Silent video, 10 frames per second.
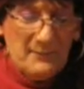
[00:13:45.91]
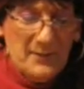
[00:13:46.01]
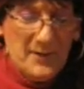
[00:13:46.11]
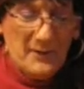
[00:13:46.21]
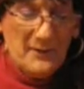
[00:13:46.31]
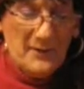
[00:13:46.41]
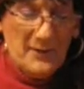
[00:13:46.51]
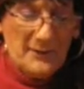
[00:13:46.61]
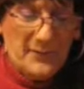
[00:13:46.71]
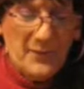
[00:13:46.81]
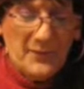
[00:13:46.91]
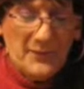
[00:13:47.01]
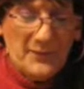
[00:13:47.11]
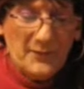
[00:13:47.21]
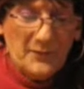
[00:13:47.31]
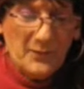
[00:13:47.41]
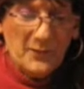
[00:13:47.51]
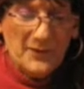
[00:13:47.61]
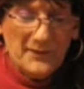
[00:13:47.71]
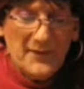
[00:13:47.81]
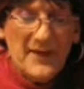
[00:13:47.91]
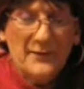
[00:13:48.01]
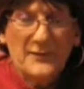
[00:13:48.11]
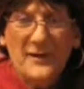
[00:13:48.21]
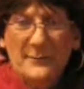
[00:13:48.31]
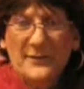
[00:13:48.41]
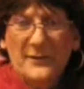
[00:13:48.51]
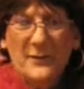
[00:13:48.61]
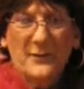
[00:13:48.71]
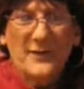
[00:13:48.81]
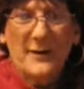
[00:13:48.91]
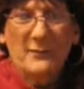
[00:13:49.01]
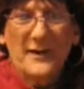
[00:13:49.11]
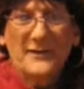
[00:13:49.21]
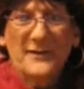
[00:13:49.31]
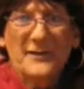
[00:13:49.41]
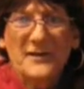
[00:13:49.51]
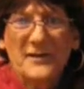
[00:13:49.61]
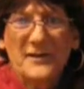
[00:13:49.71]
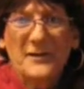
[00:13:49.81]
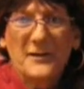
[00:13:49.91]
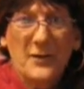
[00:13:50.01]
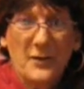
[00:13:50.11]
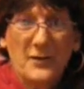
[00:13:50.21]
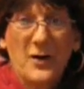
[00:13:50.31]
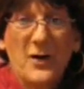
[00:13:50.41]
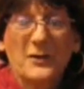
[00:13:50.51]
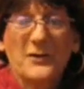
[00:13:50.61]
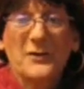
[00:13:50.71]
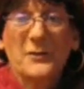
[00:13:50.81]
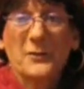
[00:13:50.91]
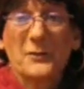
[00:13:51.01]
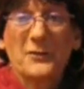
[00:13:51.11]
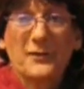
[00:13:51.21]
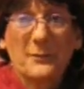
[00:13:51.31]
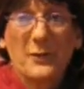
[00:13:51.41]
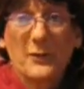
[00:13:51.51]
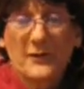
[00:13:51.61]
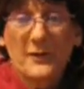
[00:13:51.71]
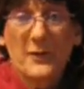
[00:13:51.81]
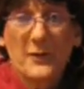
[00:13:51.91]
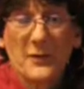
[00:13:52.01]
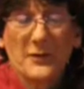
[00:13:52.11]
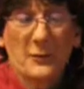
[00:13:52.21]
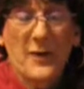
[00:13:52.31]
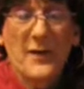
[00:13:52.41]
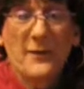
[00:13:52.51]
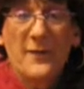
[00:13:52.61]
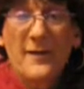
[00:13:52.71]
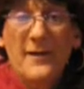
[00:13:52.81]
But as far as Laura Lynn Tyler Thompson goes, I would like to see all of you support her as well.